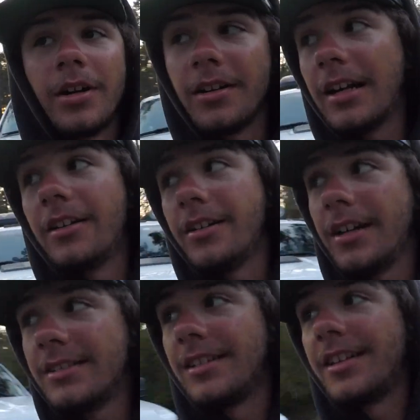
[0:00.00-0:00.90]
We are down here
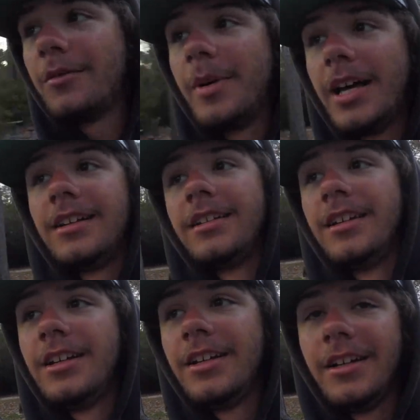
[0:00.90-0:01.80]
at Toledo Bend
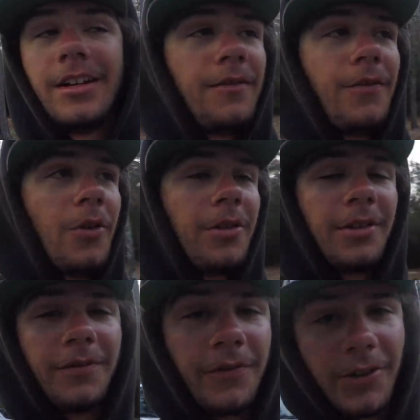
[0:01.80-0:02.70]
for
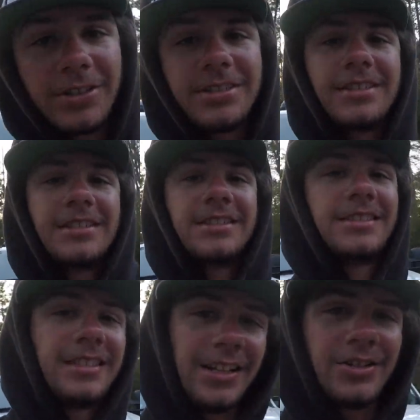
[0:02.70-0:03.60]
the first
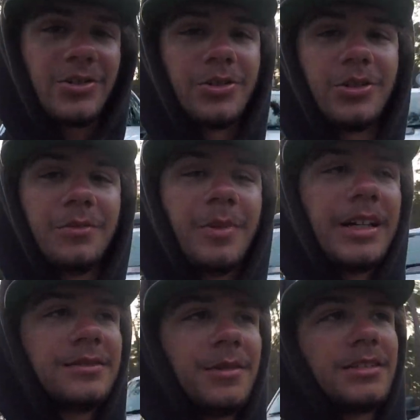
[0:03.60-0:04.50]
Central
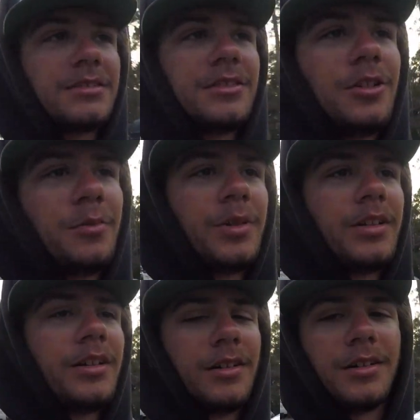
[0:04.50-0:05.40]
Bassmaster
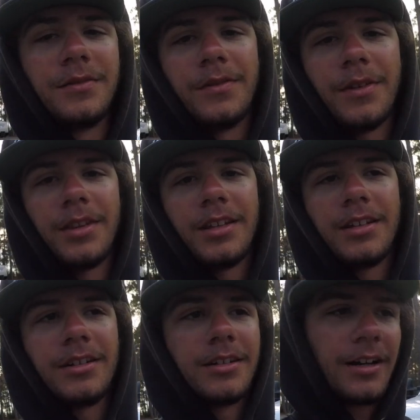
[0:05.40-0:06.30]
Open of the
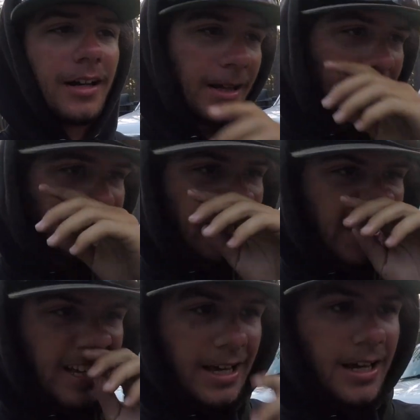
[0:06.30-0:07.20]
year, and
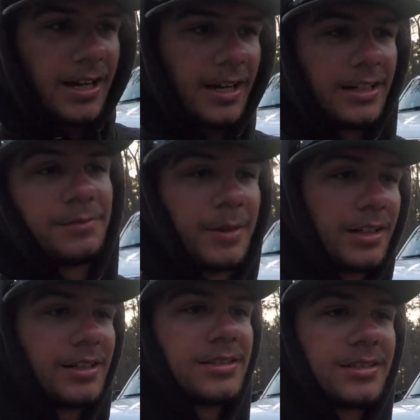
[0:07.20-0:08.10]
it's been
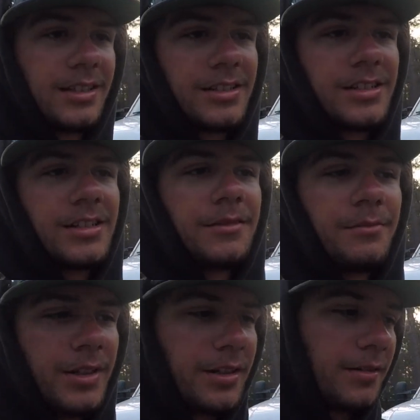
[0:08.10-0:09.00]
a little stingy.
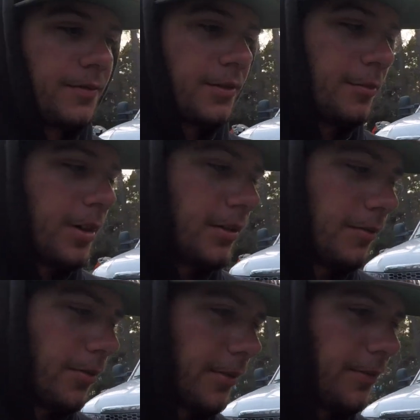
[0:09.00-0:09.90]
Been here for
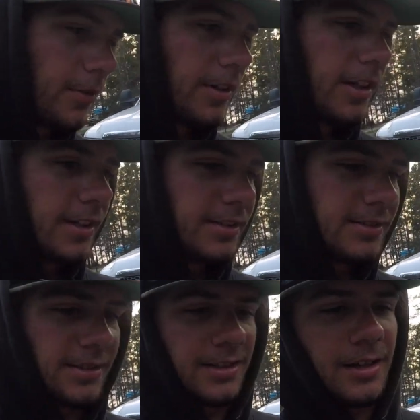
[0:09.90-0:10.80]
about 3-4
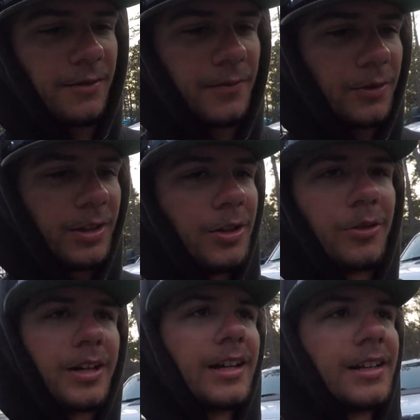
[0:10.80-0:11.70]
days, and I've only
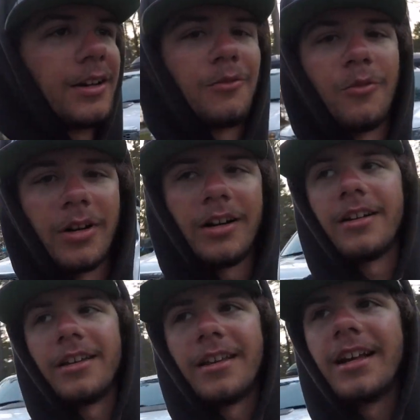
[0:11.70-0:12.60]
located like one
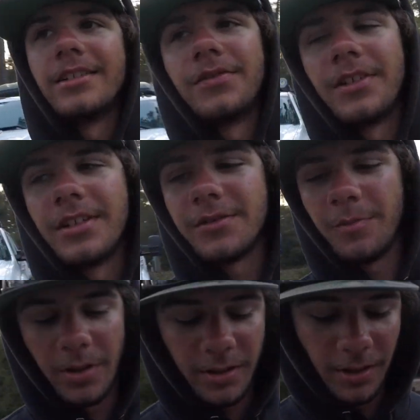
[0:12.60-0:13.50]
area that has fish,
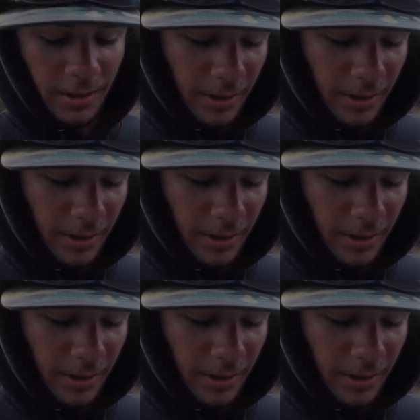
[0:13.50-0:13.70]
but